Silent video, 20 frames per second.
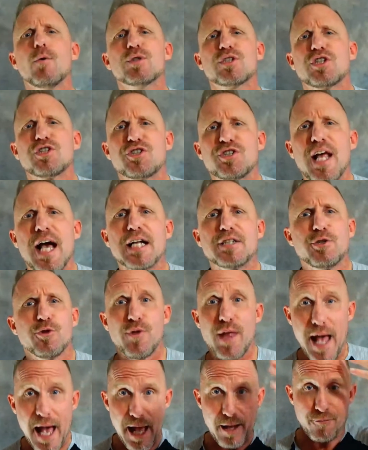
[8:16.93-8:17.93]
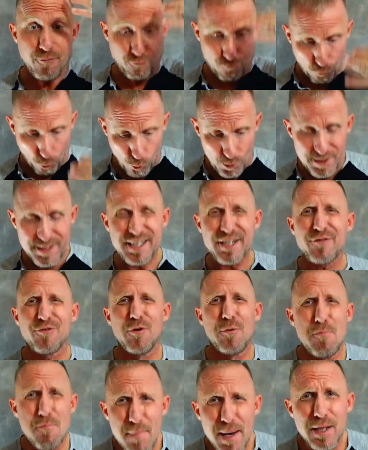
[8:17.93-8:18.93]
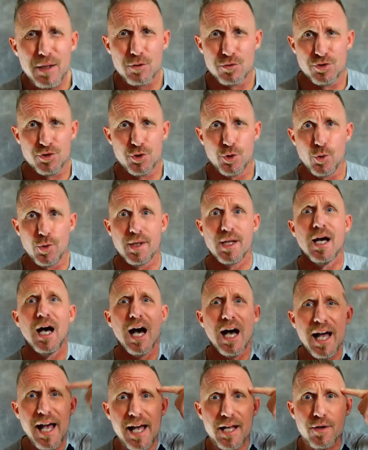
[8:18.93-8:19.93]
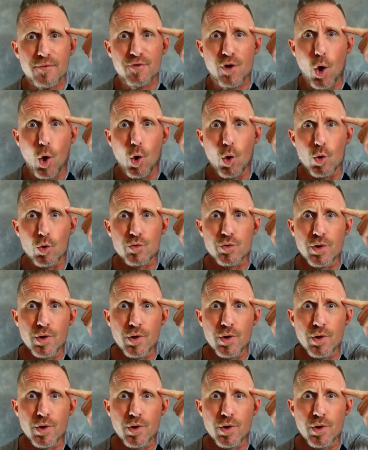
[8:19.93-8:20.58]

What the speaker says: It was a statue that had 4 different metals to it. A head of gold,